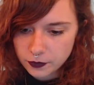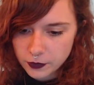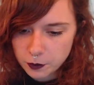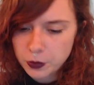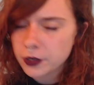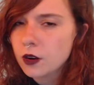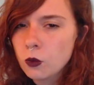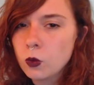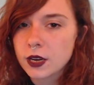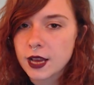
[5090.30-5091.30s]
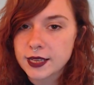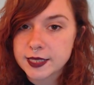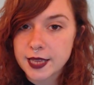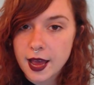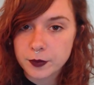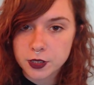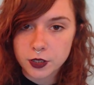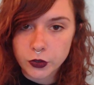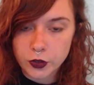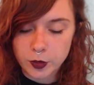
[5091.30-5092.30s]
But no one has
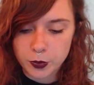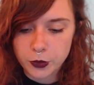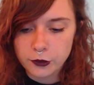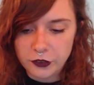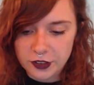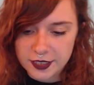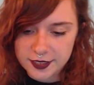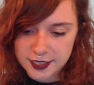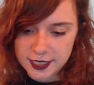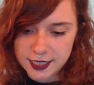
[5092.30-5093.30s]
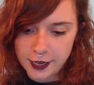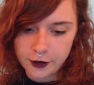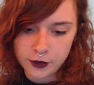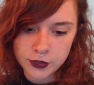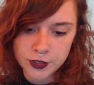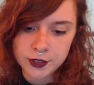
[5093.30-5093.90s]
absolutely proved these details.